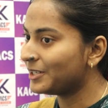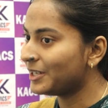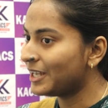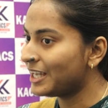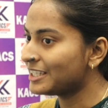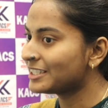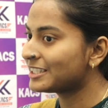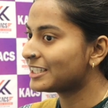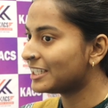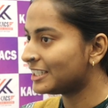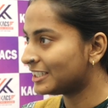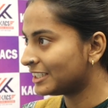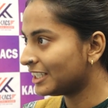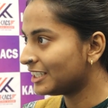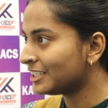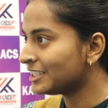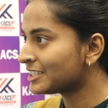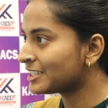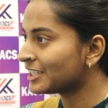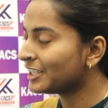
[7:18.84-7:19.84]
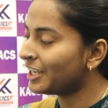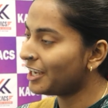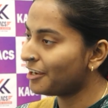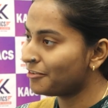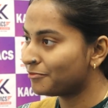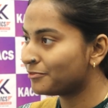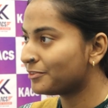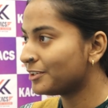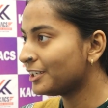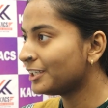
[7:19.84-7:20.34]
as Gita is,
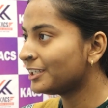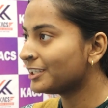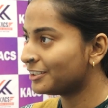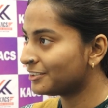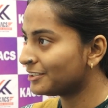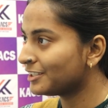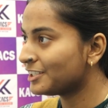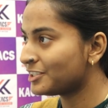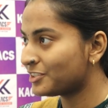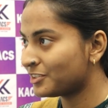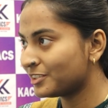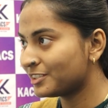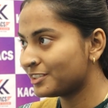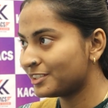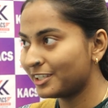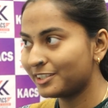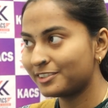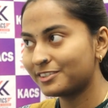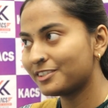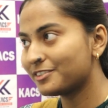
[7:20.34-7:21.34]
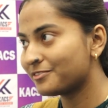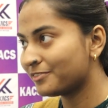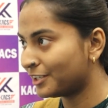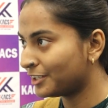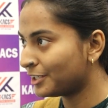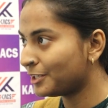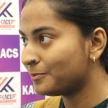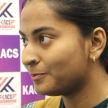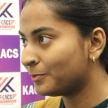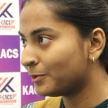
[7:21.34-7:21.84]
every religious text is
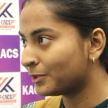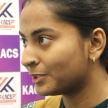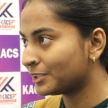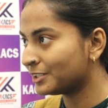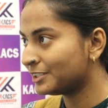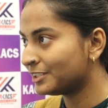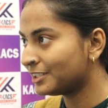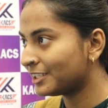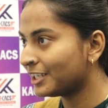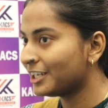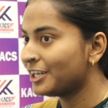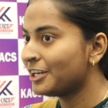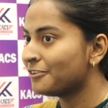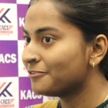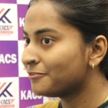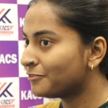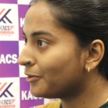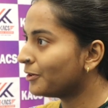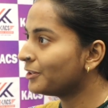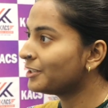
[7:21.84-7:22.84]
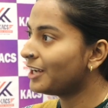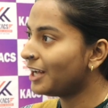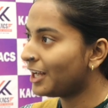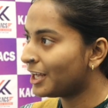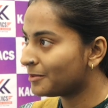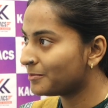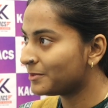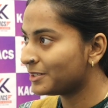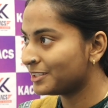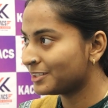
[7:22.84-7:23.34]
very important for a
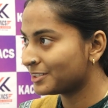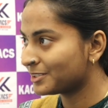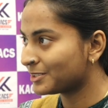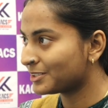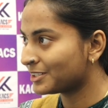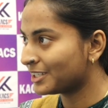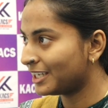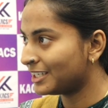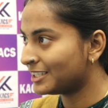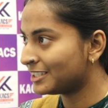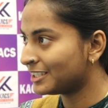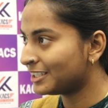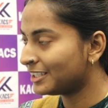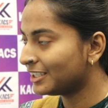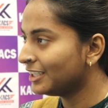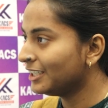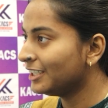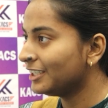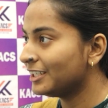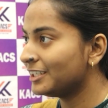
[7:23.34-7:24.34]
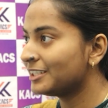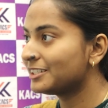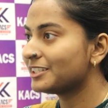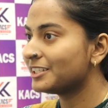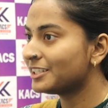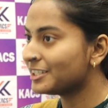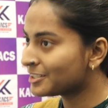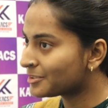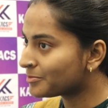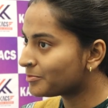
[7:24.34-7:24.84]
harmonious society. It
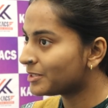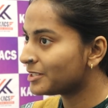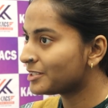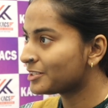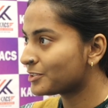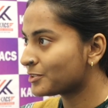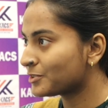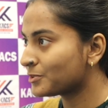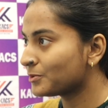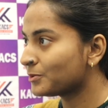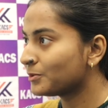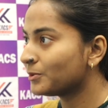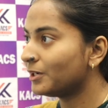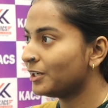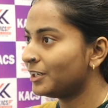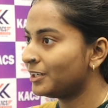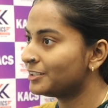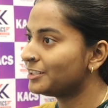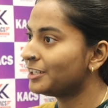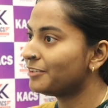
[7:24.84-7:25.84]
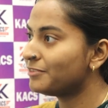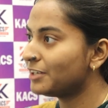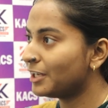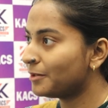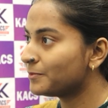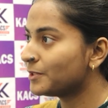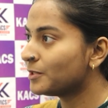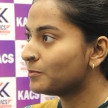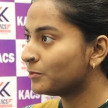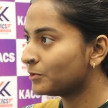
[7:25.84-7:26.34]
is built to
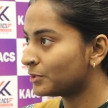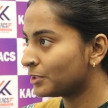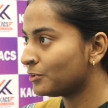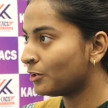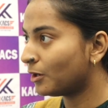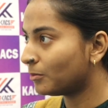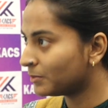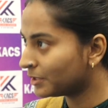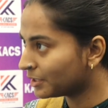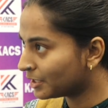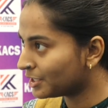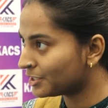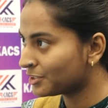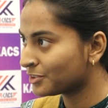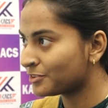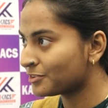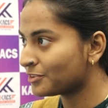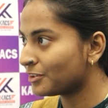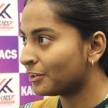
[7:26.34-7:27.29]
develop the moral obligations